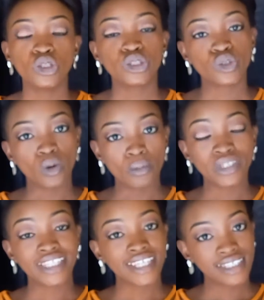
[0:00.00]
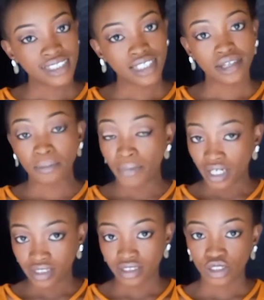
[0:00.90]
some things
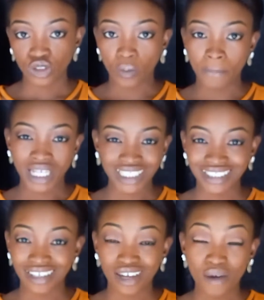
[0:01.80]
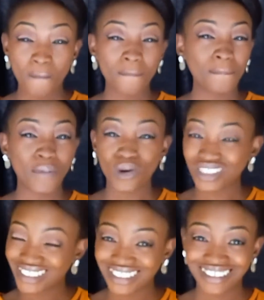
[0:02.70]
about your partner.
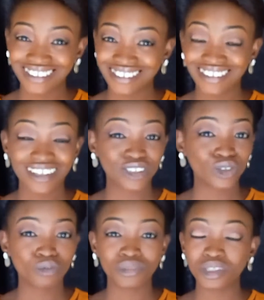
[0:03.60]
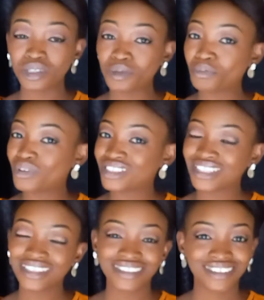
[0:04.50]
But there are some
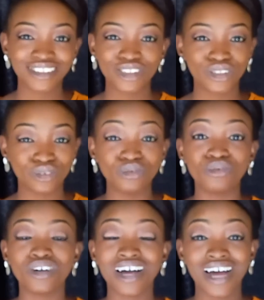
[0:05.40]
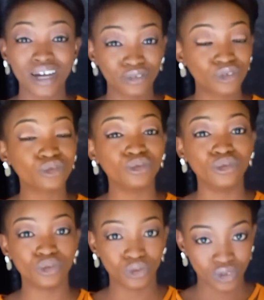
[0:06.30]
important things you have to
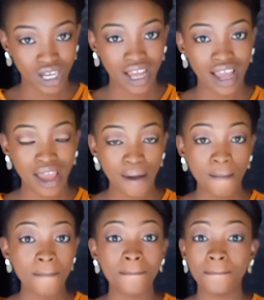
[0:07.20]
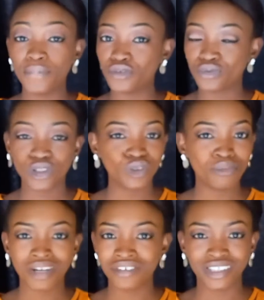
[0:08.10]
know before you
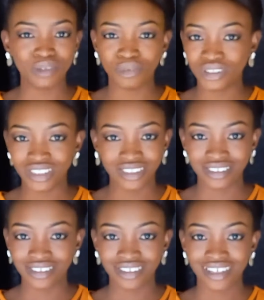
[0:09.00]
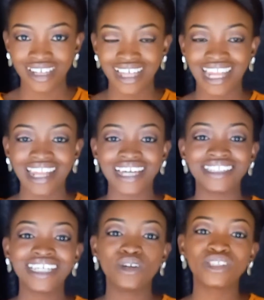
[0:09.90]
marry anybody. Like
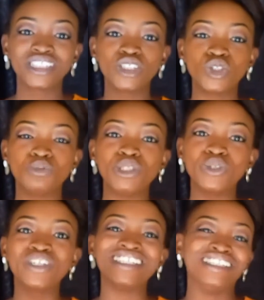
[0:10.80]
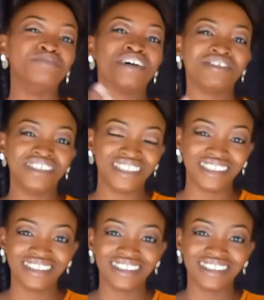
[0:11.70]
these are not things you should be knowing in the marriage.